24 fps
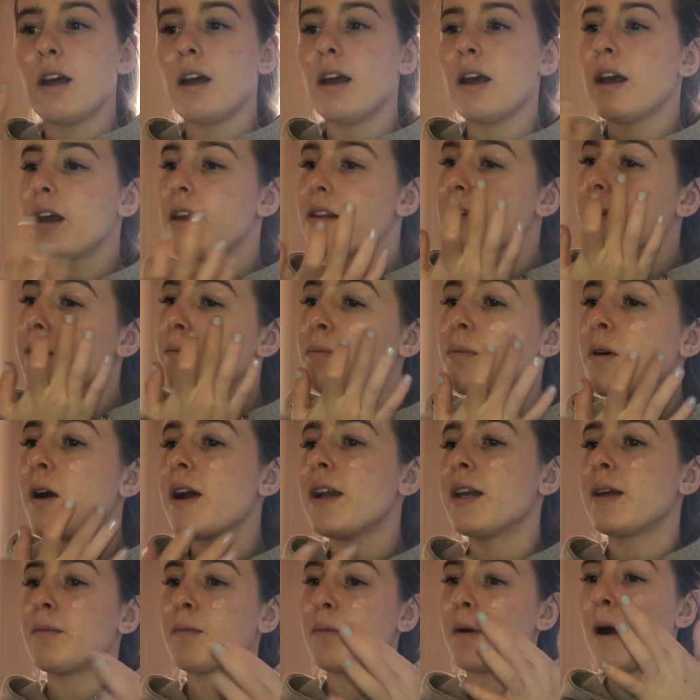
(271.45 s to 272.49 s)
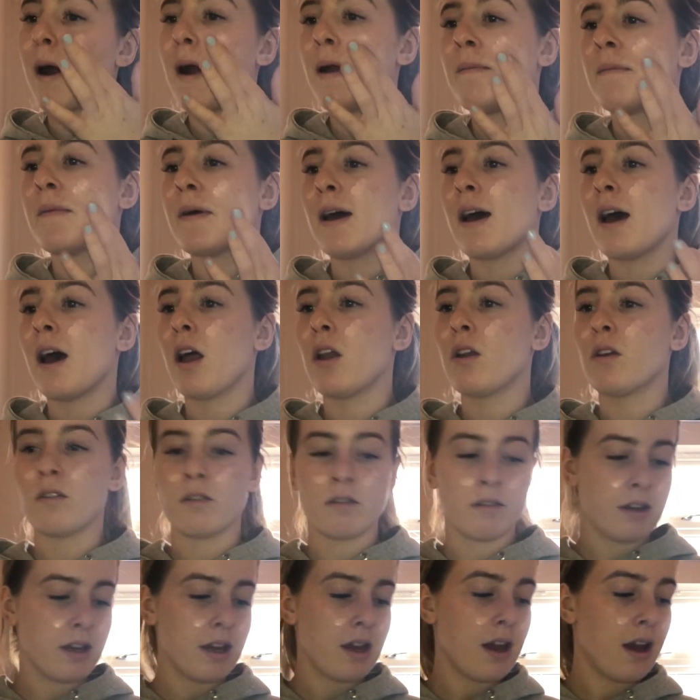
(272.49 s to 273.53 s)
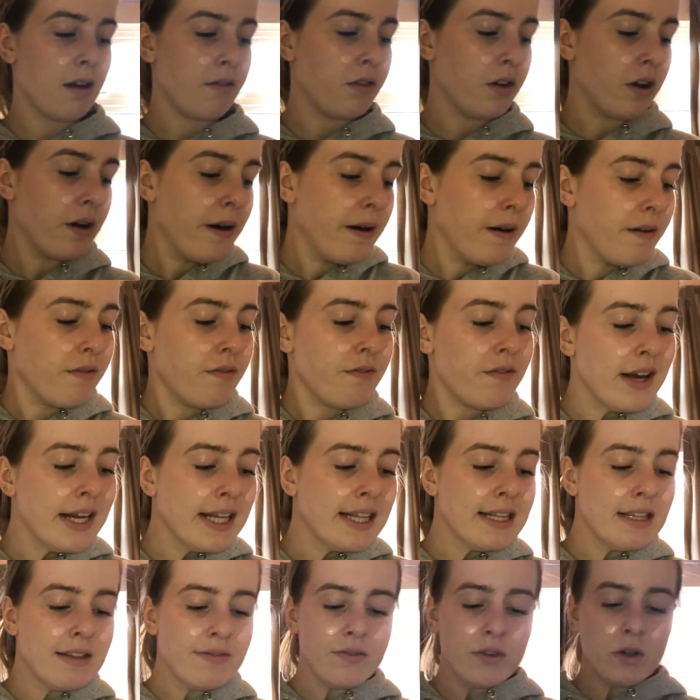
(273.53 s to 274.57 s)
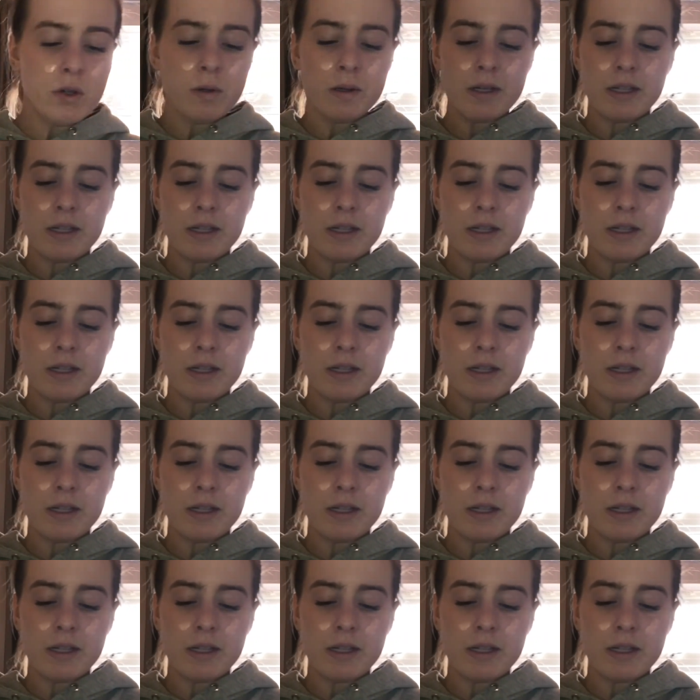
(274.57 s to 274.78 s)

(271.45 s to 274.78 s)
It's a brightening primer, and obviously if you're at a festival,